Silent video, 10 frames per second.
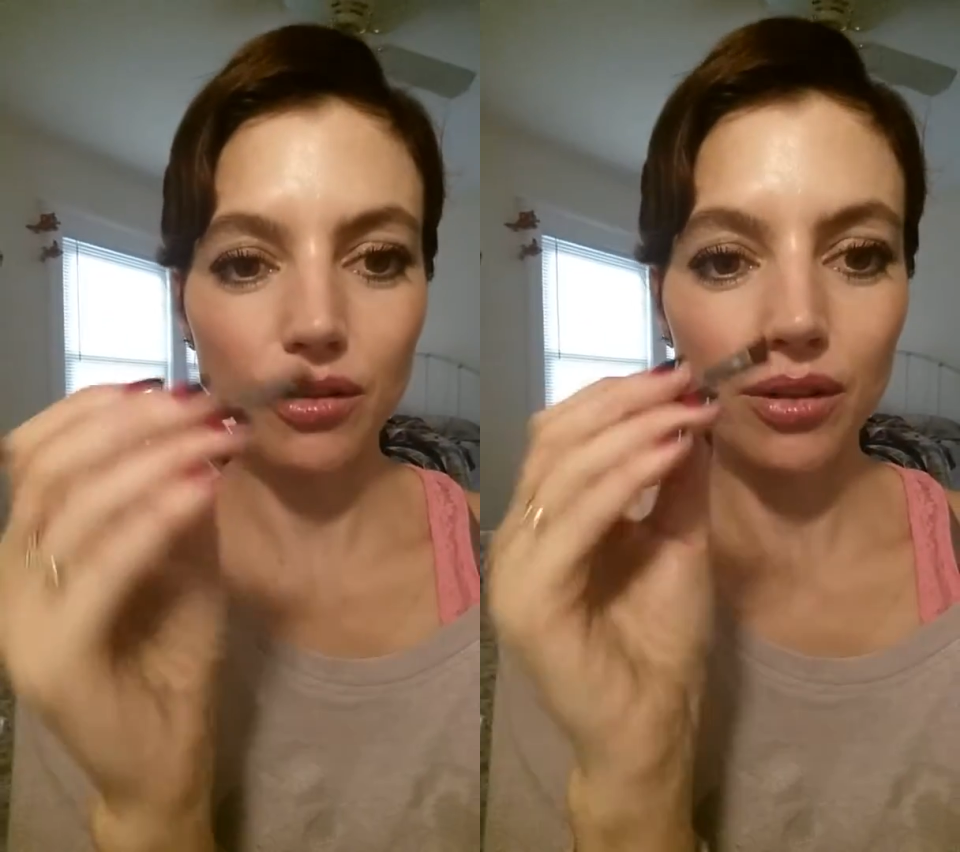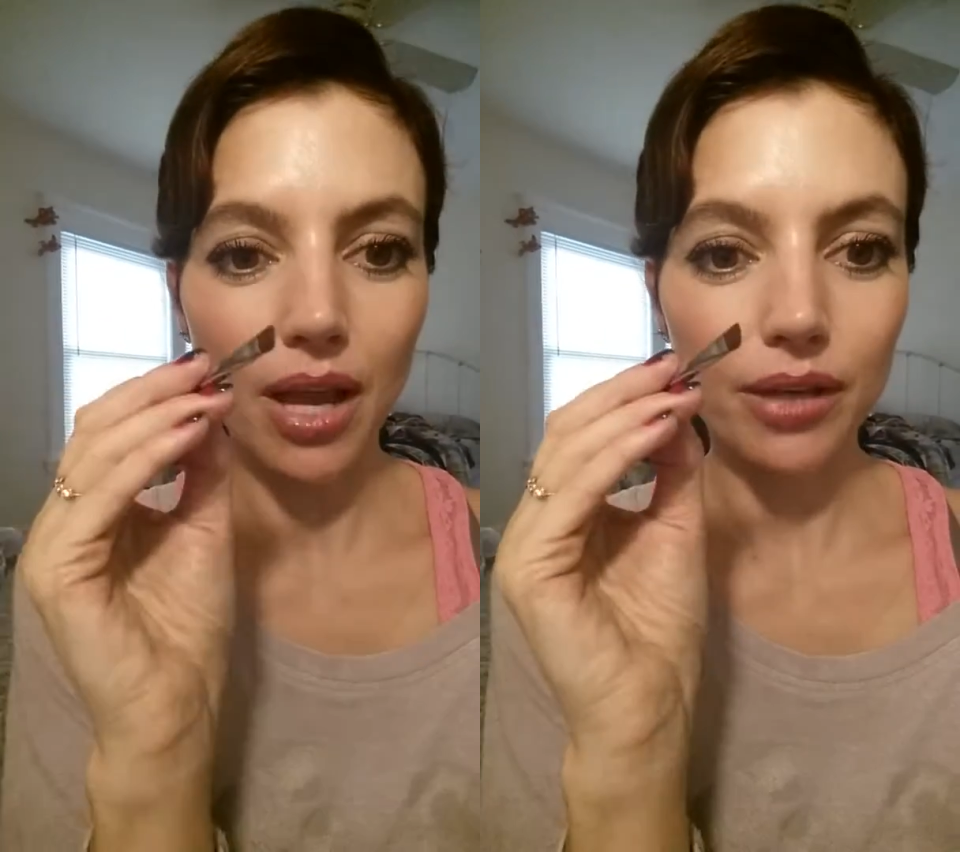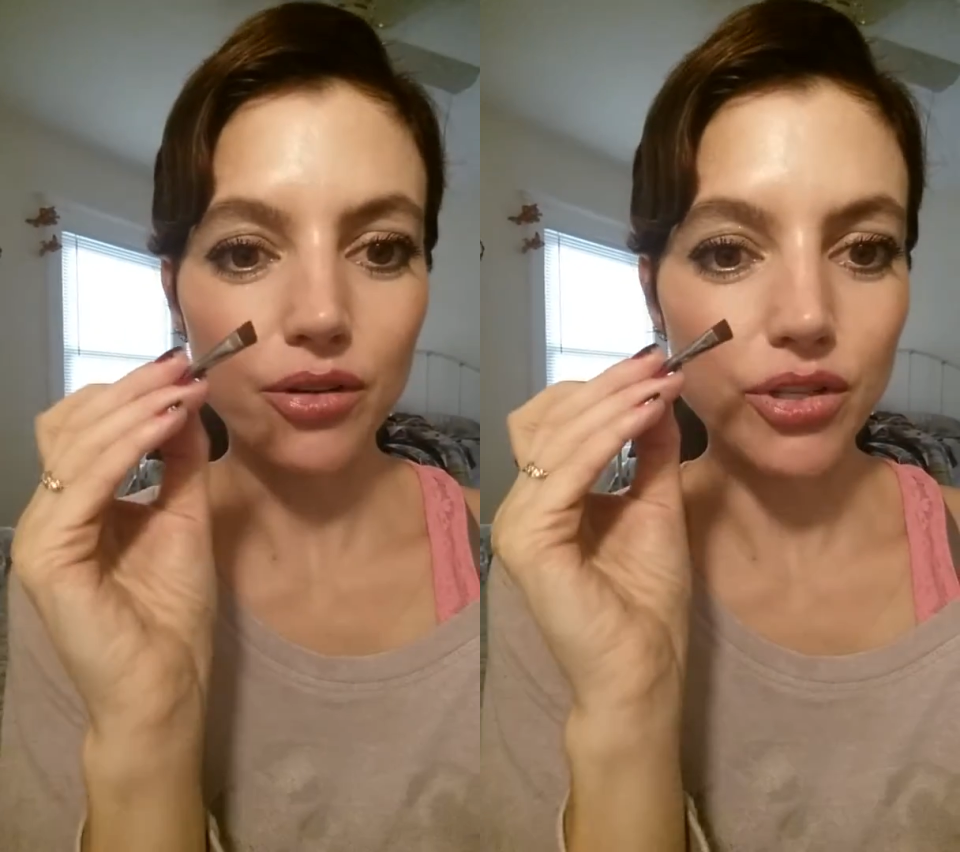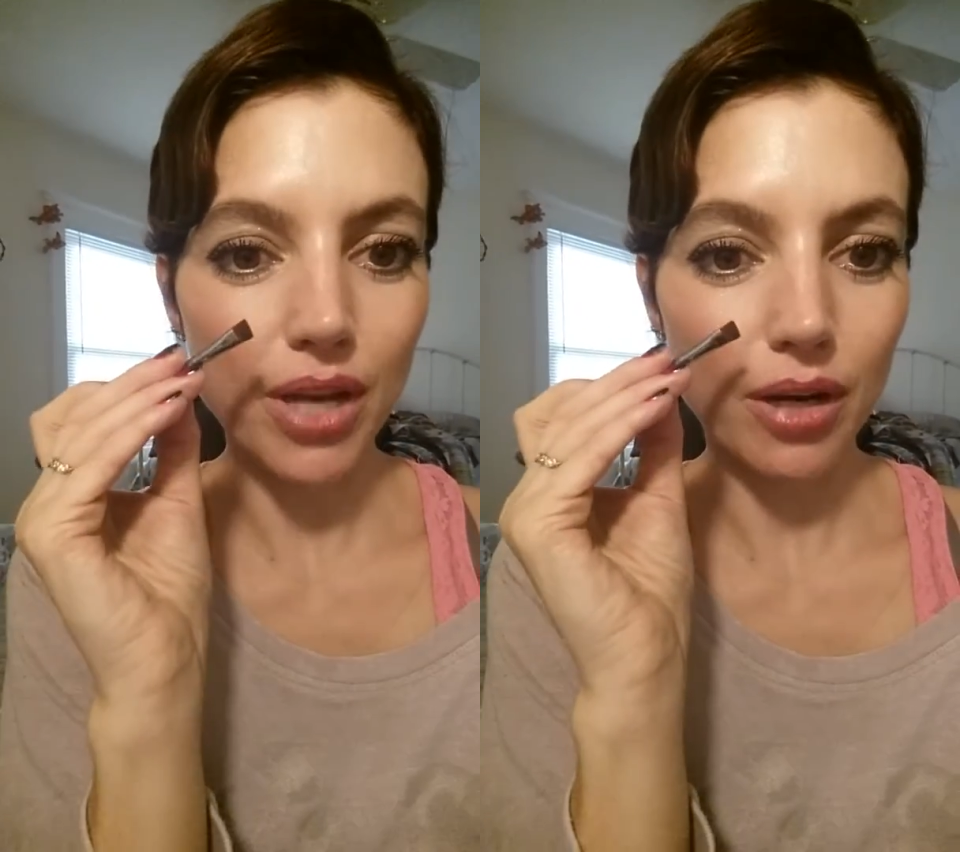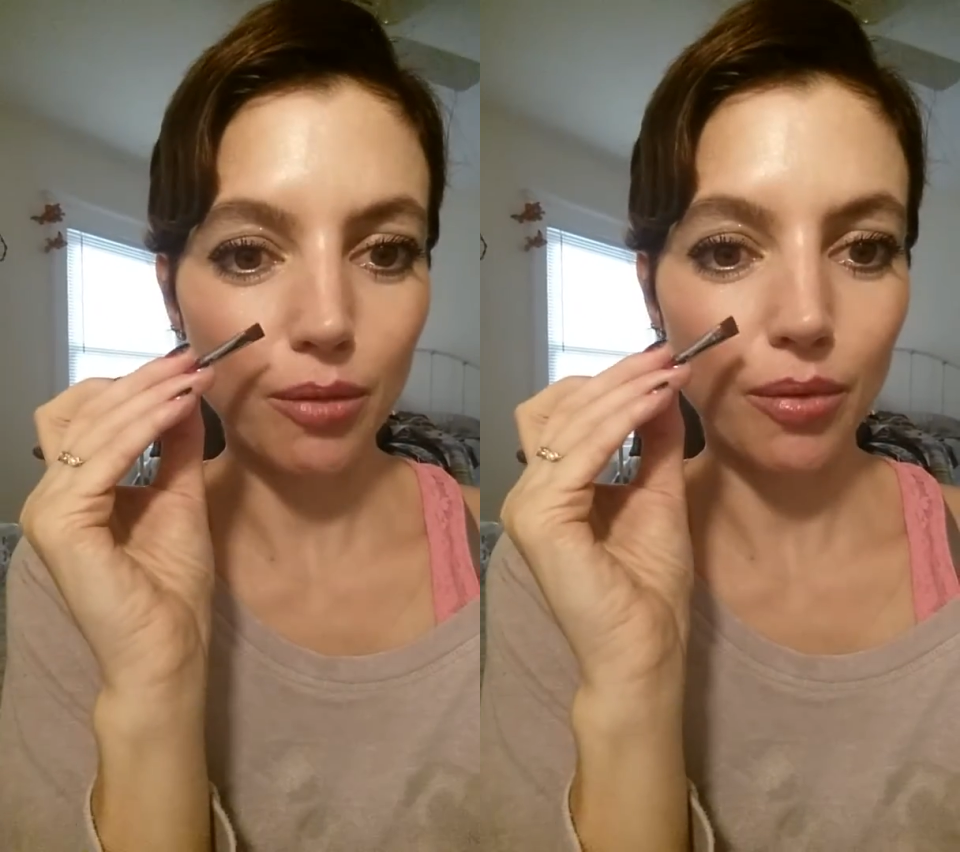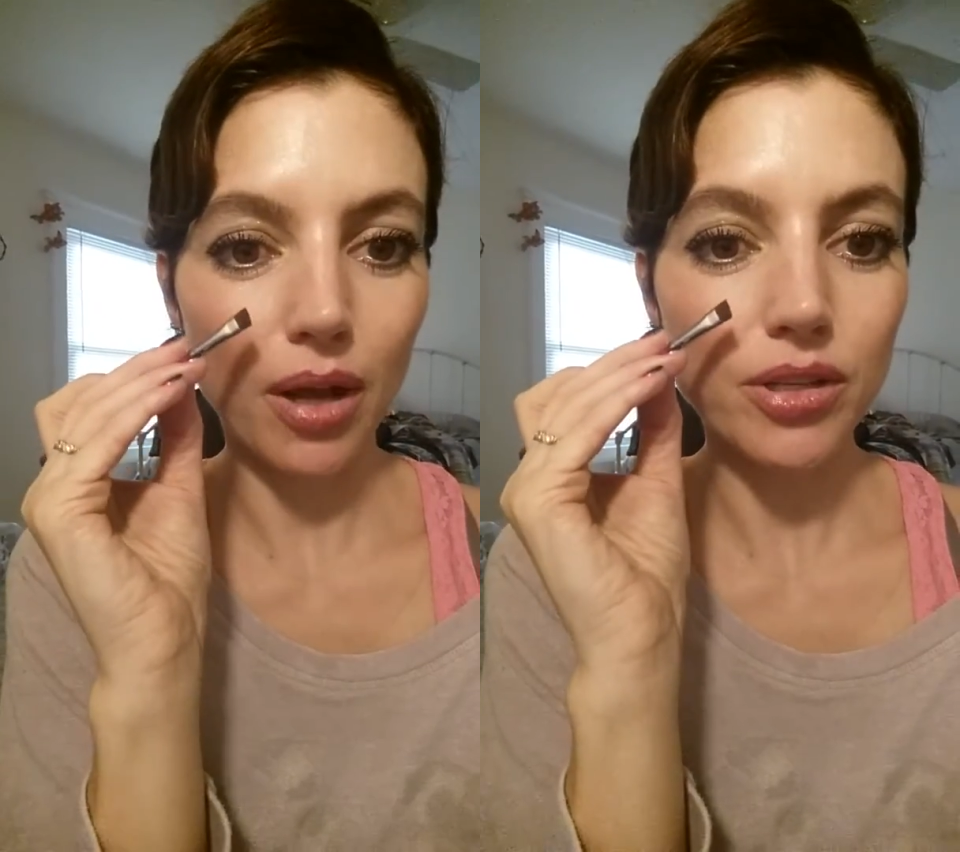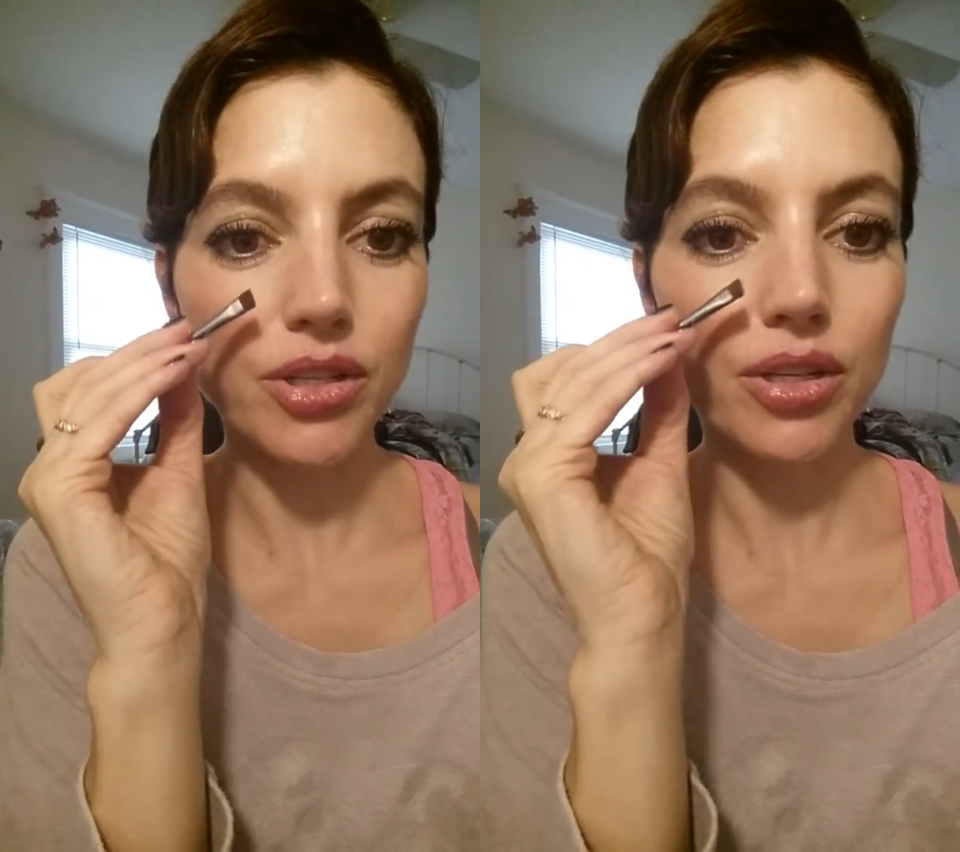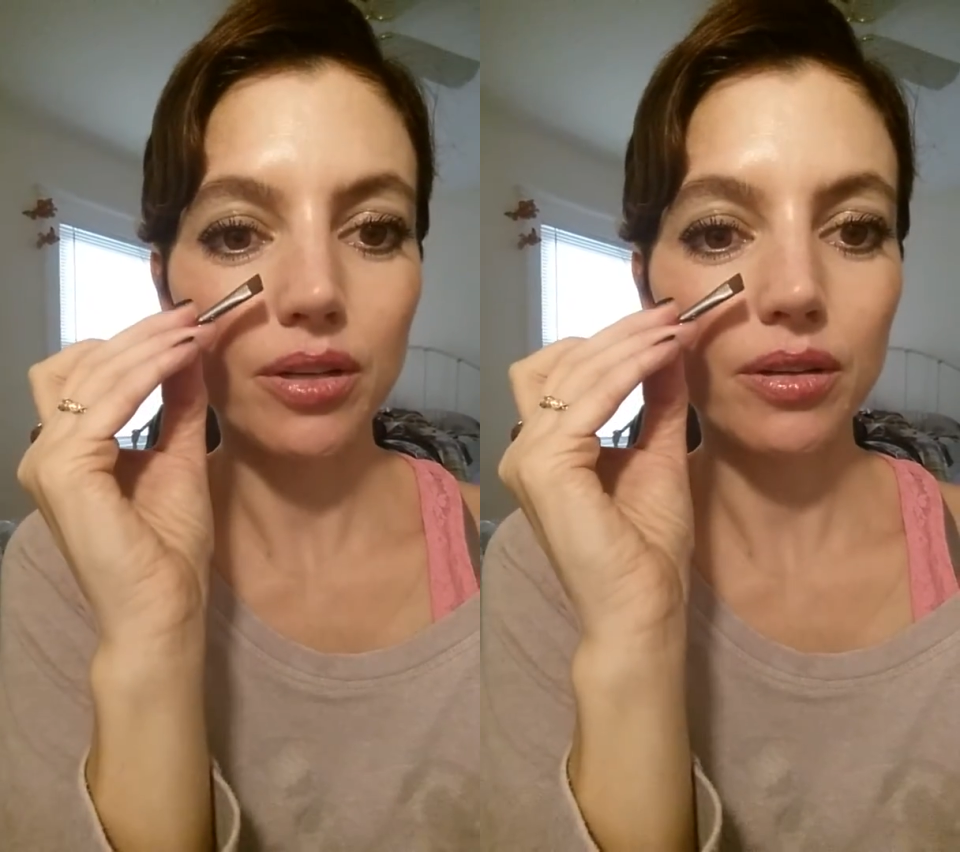your liner shader brush.